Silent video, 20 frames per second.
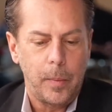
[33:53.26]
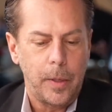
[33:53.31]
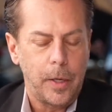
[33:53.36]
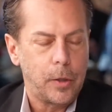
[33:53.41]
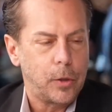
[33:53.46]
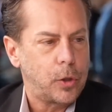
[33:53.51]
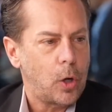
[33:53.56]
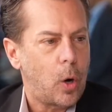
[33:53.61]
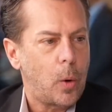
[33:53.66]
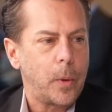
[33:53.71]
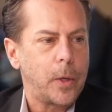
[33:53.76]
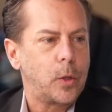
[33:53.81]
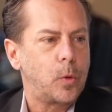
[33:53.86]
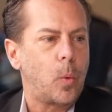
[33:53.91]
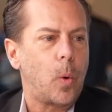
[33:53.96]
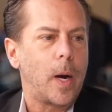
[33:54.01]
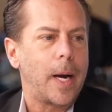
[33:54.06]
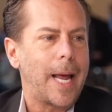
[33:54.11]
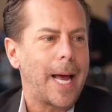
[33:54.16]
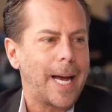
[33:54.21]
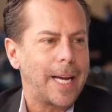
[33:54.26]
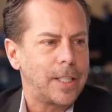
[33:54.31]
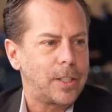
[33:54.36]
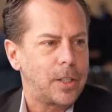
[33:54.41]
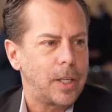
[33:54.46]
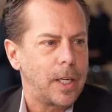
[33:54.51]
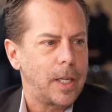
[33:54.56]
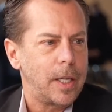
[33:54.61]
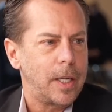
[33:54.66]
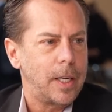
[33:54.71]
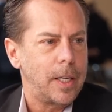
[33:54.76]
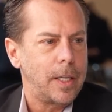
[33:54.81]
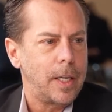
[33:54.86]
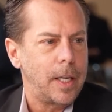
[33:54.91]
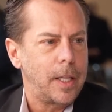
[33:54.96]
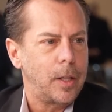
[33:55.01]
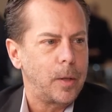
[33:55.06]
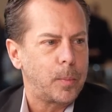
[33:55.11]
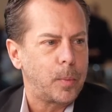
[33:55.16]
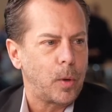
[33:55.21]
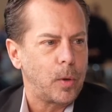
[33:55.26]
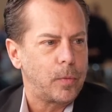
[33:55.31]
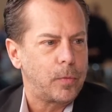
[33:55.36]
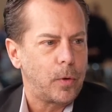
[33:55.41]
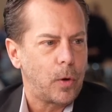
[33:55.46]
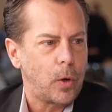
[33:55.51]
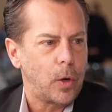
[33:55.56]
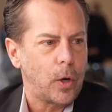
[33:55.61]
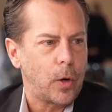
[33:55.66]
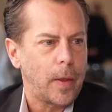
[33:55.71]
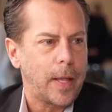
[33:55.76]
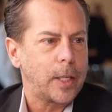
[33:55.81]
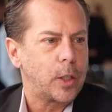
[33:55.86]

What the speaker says: there's always one asset in the portfolio.